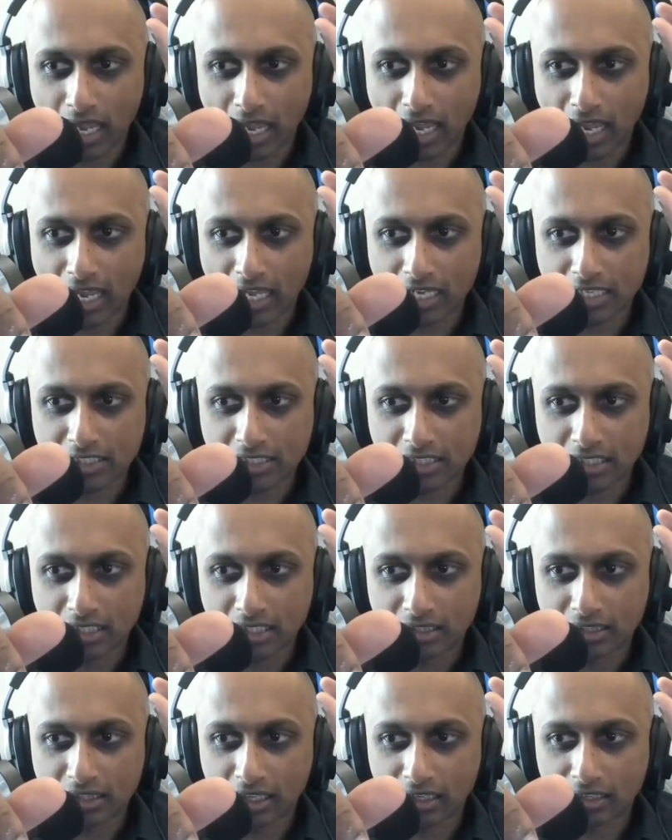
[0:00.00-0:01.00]
And
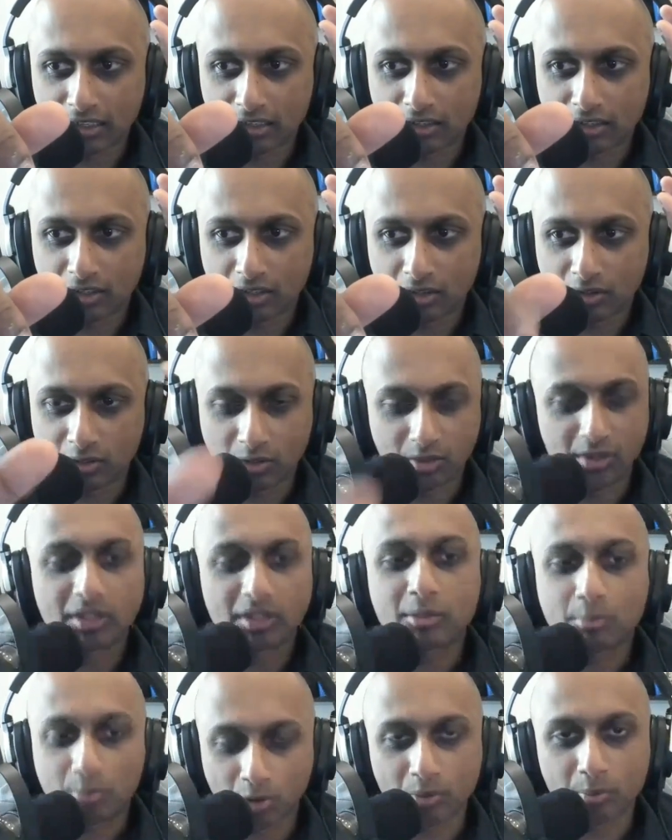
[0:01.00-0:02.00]
then the
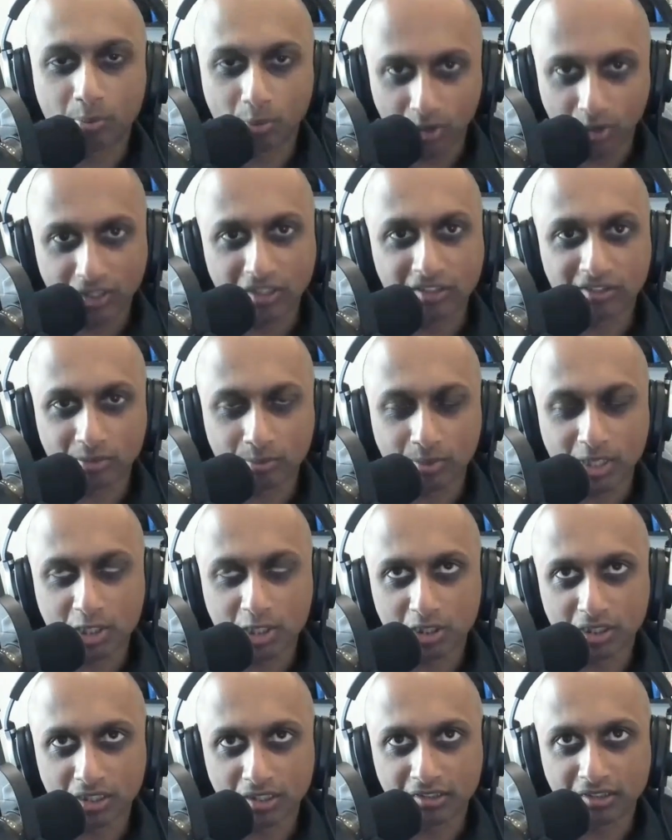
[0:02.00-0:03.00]
important point, as you
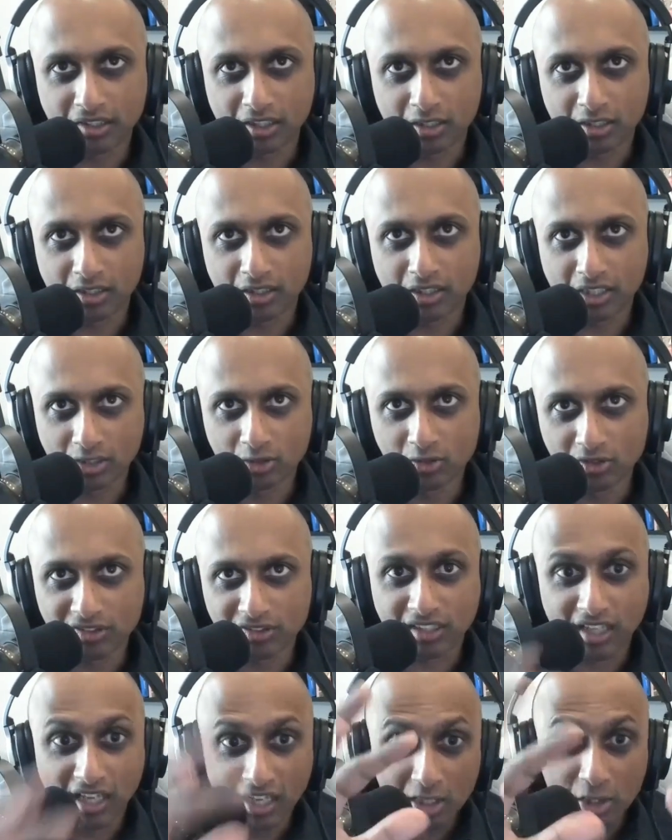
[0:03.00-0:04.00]
mentioned, is that the
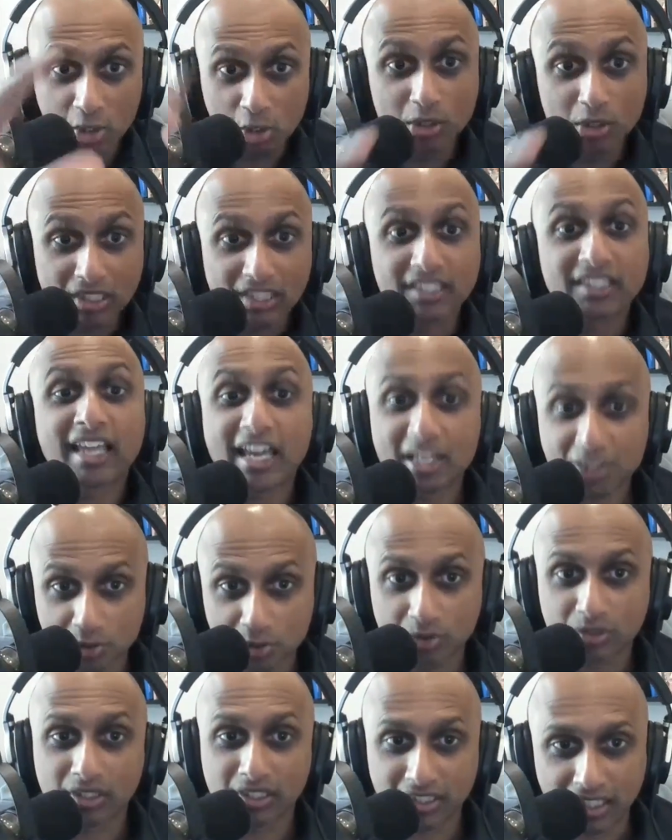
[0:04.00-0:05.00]
user can
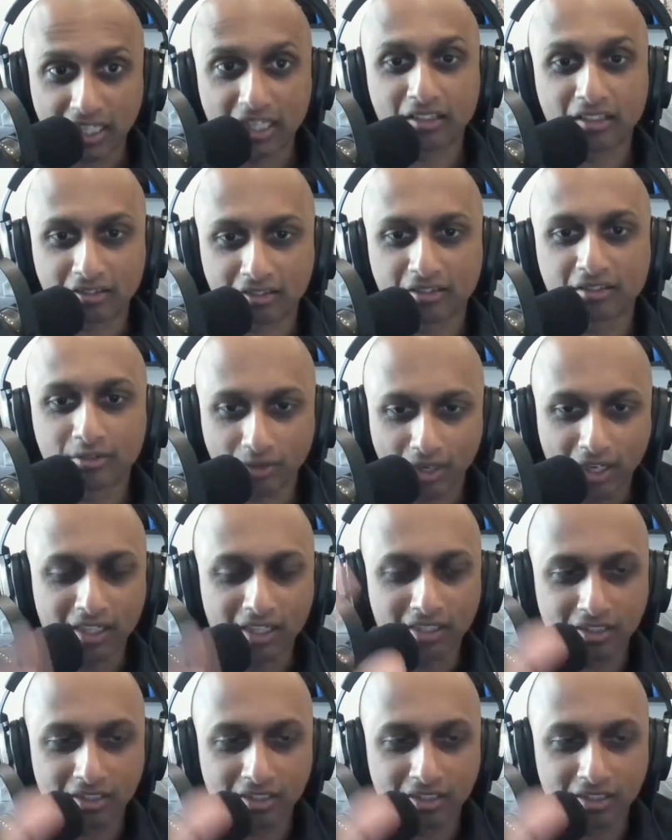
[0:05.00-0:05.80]
unilaterally exit, right?